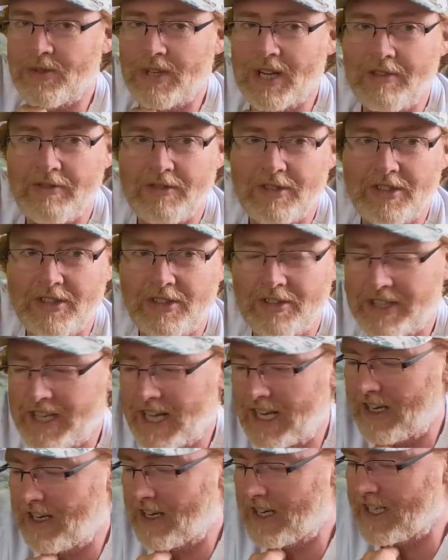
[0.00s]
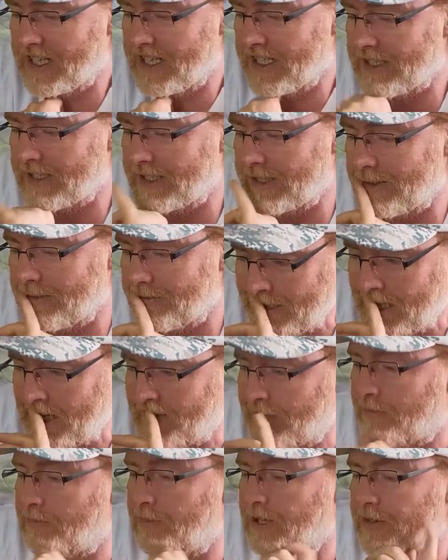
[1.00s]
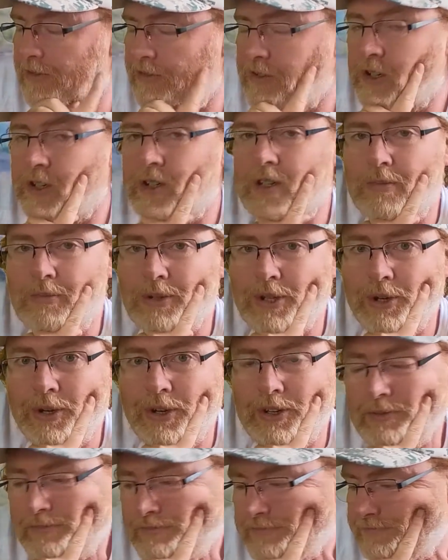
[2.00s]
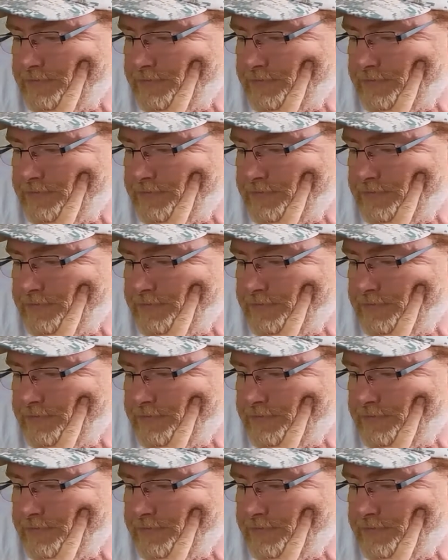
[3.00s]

whatever your deadline is. Have a beefier computer,